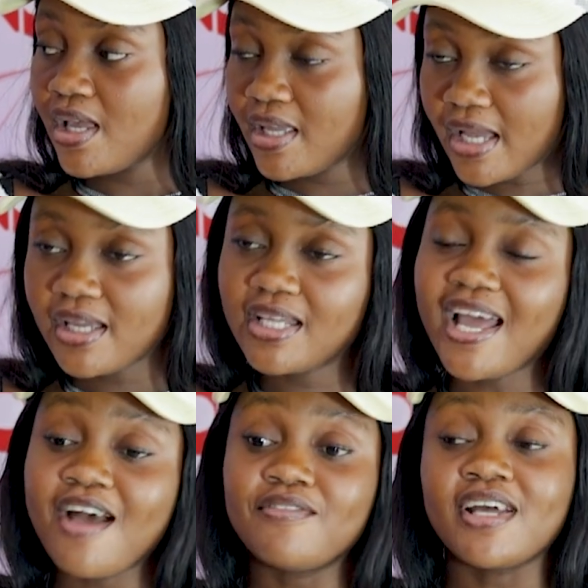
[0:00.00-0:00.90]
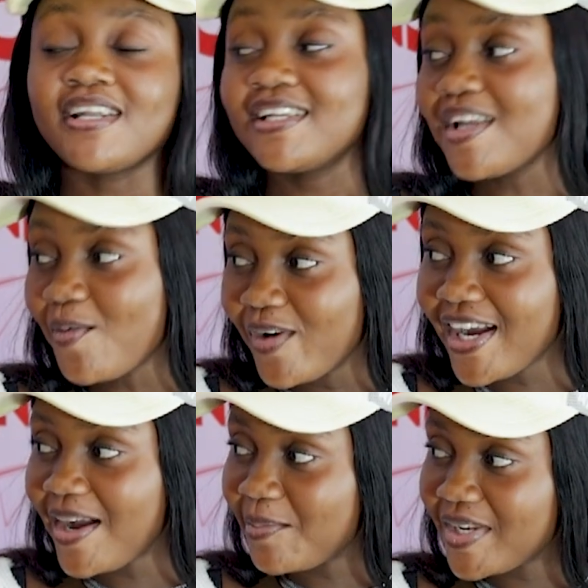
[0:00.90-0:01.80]
Okay. Yeah, and I have another one
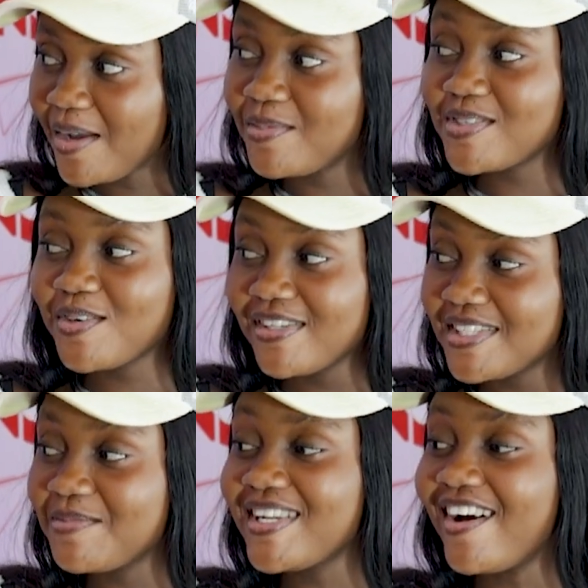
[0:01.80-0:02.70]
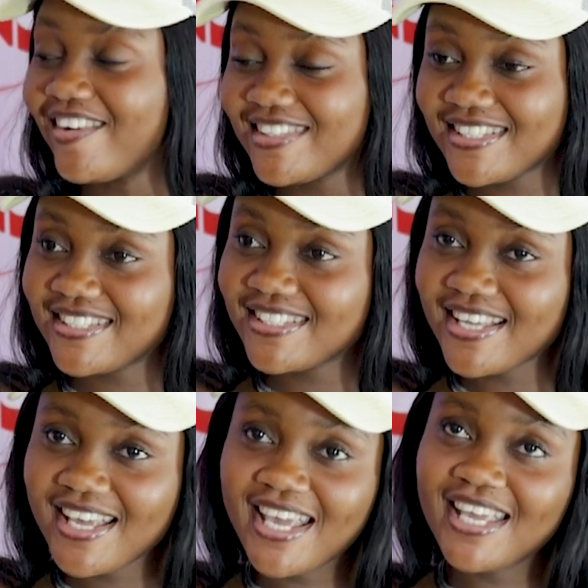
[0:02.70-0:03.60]
coming up. It's going to be the hottest.
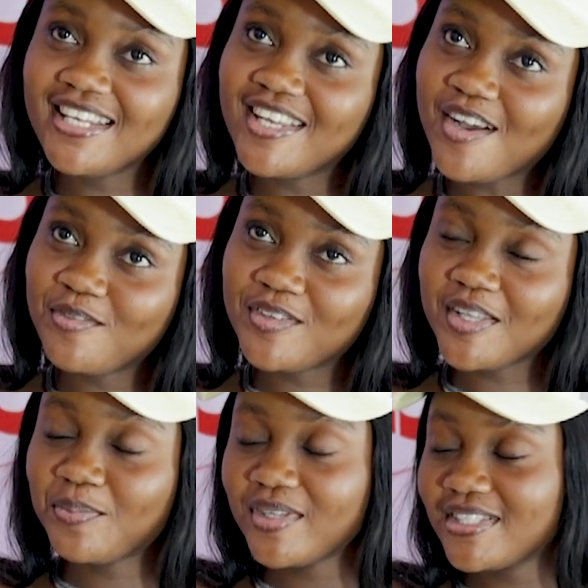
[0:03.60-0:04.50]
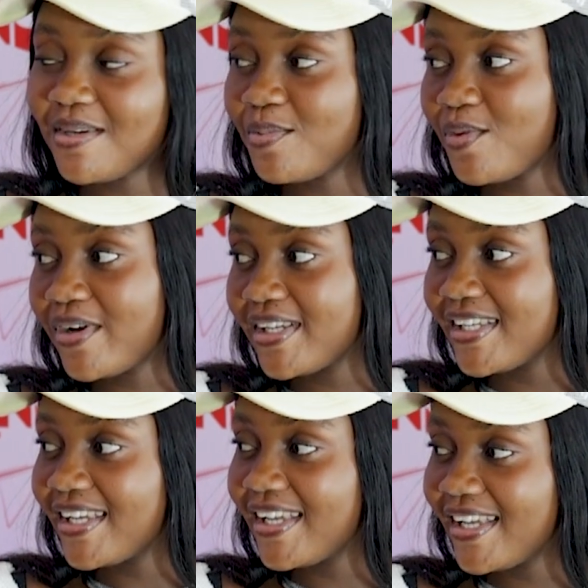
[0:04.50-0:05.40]
In Love with the Pizza Boy.
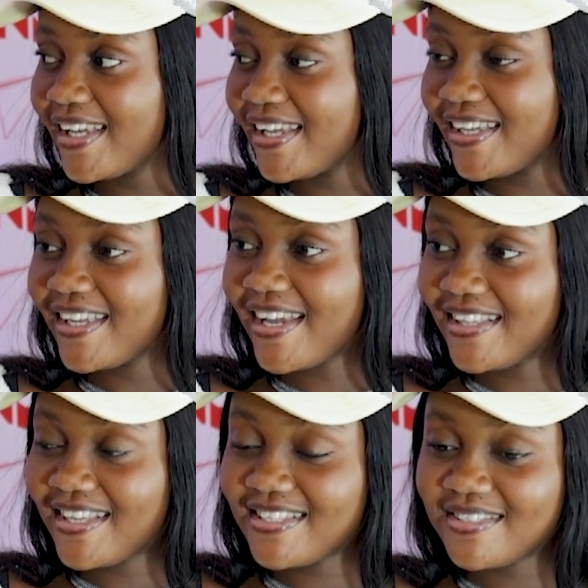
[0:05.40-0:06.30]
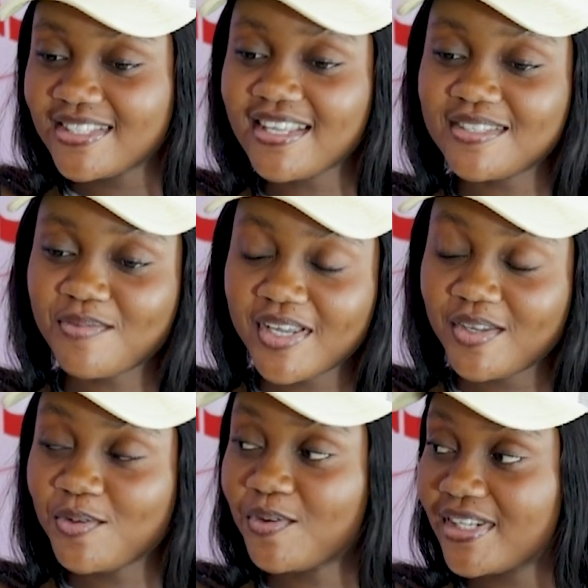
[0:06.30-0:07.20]
That's my
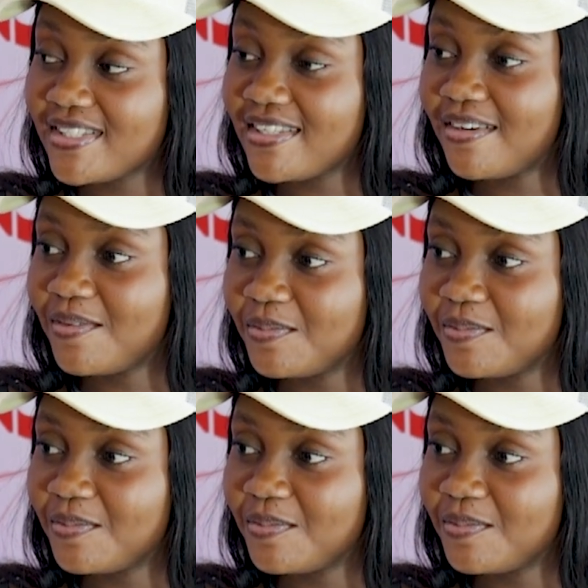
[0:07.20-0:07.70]
new one. So.